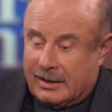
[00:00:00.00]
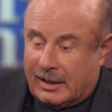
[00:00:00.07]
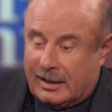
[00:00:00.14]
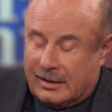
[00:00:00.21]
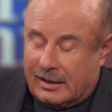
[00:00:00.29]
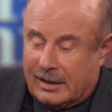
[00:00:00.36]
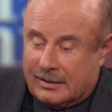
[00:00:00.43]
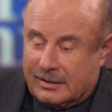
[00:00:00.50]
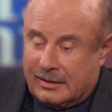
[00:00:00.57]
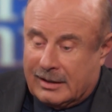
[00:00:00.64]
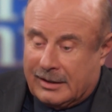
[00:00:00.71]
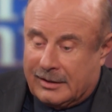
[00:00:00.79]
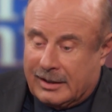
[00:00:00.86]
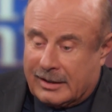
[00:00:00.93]
I, I,
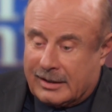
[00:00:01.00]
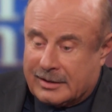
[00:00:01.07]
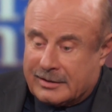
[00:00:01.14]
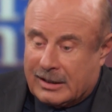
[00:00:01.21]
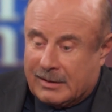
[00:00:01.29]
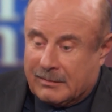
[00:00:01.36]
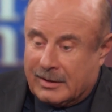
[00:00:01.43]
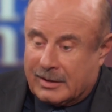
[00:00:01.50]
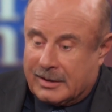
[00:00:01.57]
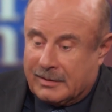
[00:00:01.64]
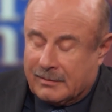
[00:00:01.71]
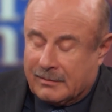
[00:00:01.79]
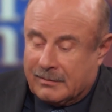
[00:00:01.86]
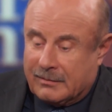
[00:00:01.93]
I think that's something that
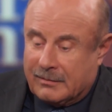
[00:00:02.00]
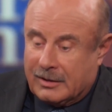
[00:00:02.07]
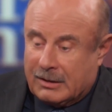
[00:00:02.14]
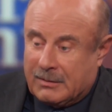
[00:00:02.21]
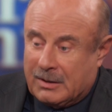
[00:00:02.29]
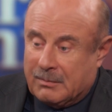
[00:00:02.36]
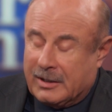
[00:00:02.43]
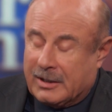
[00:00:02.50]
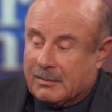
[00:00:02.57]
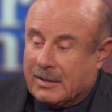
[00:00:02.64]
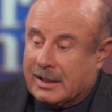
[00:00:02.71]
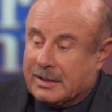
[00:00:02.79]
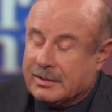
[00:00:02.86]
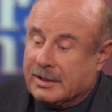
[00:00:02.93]
can really be
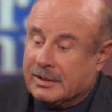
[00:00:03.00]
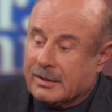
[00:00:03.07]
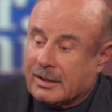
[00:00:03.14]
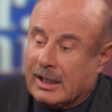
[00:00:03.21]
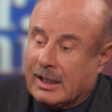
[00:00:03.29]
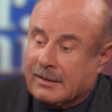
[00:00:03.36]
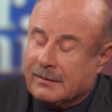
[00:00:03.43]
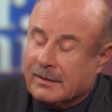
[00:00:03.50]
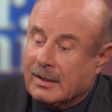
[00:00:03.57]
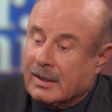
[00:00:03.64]
minimized in your life.